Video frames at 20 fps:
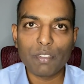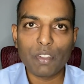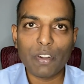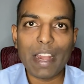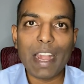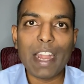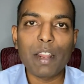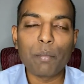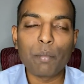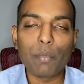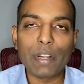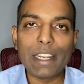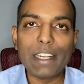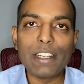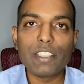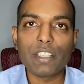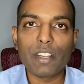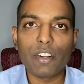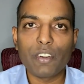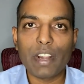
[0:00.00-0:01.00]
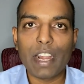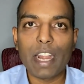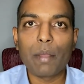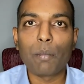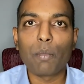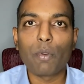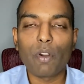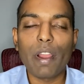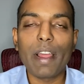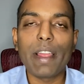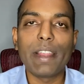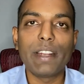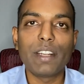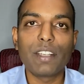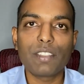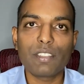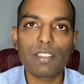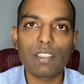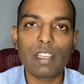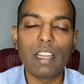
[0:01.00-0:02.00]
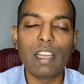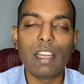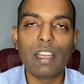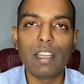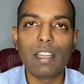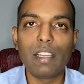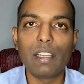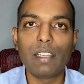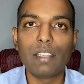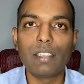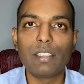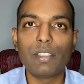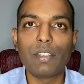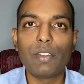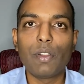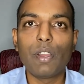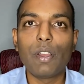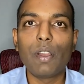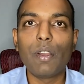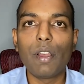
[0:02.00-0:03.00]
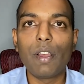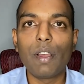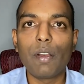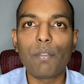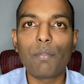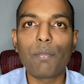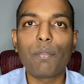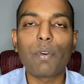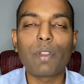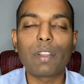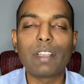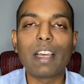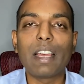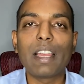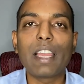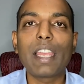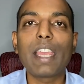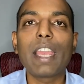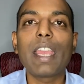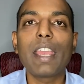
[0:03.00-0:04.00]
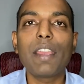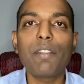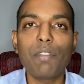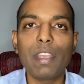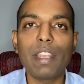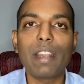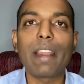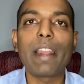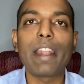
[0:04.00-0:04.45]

random reads and random writes for the heavy write